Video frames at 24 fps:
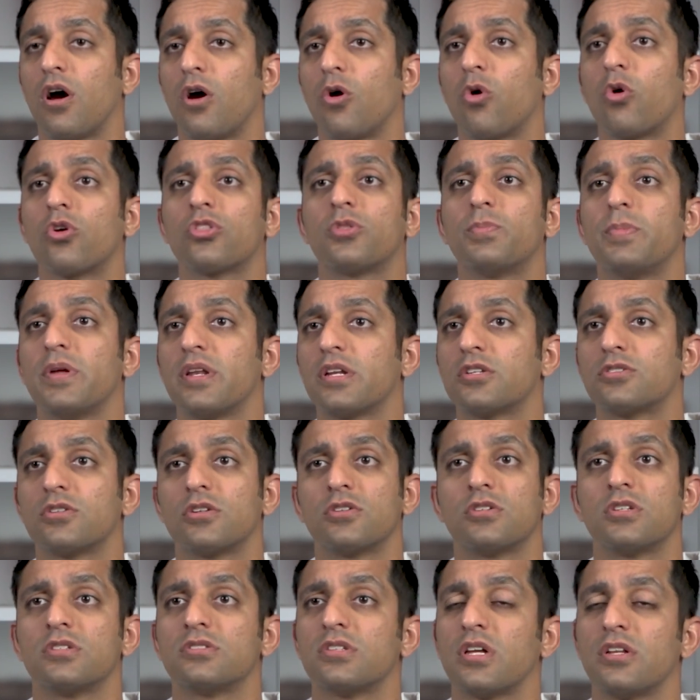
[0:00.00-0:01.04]
orthopedic
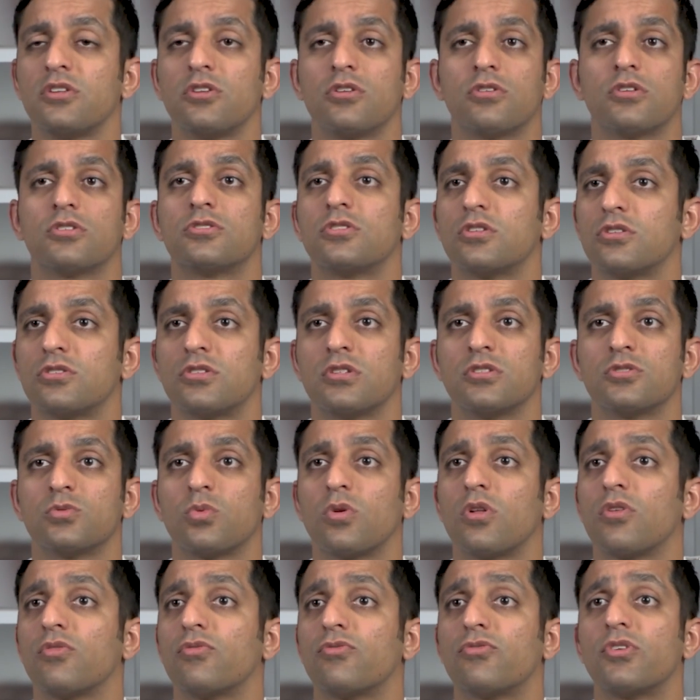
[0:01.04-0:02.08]
surgeons and neurosurgeons
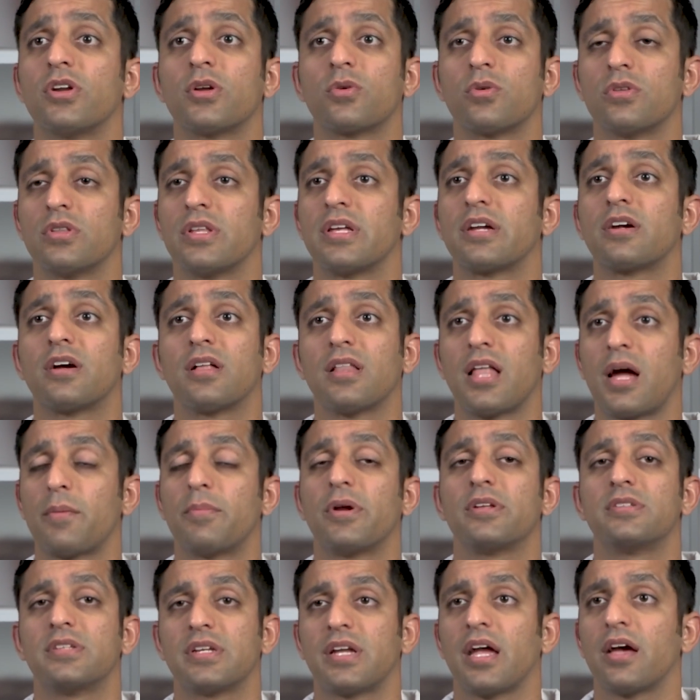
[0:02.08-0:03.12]
will frequently
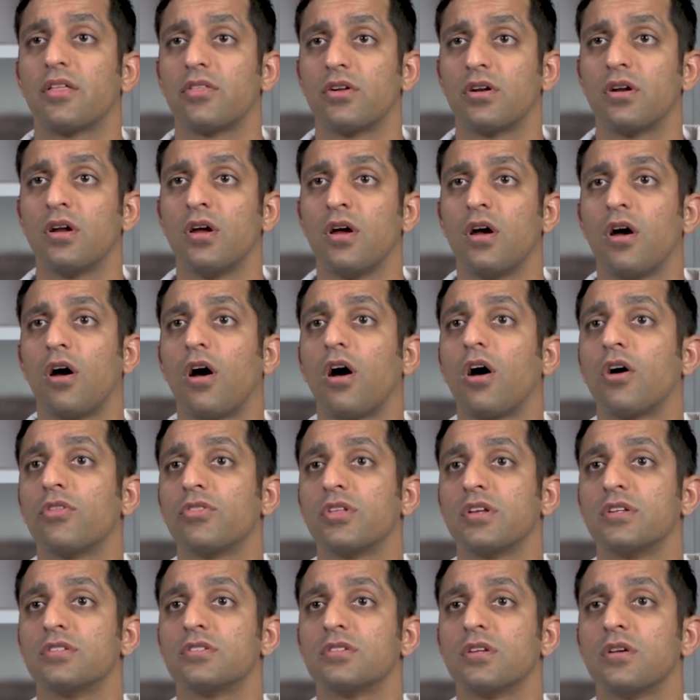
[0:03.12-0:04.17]
collaborate together on
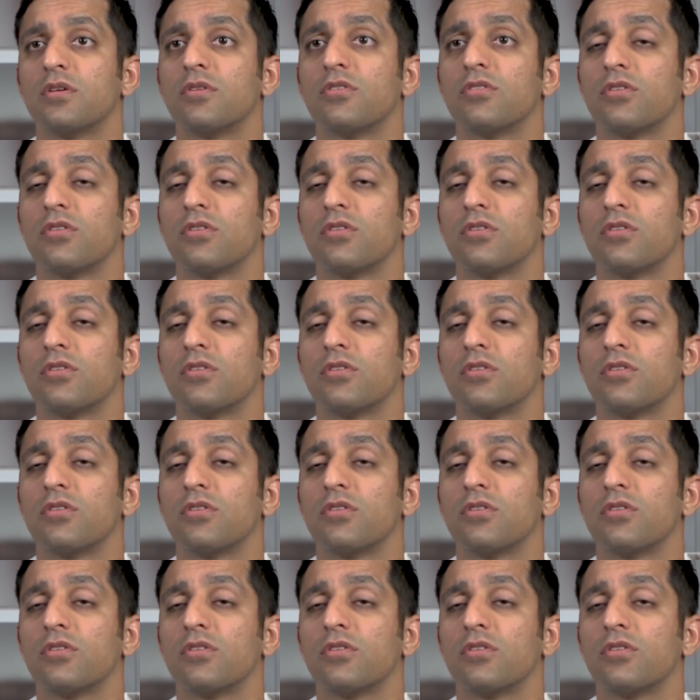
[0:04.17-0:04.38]
these